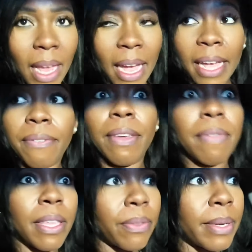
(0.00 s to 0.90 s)

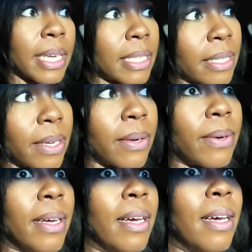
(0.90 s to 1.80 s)
8.53,
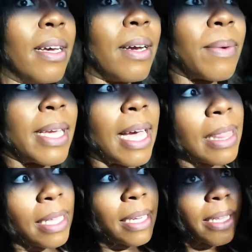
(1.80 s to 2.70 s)
so we
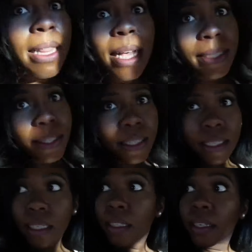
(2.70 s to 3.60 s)
got there. The class started at
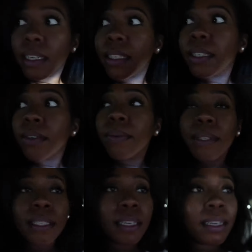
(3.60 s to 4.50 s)
6.30, so it
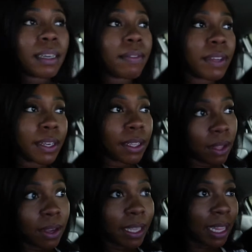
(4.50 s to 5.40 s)
was a very
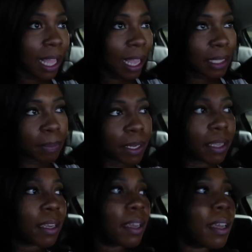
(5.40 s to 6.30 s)
long class,
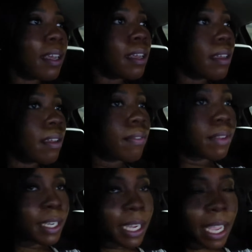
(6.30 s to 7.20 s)
but very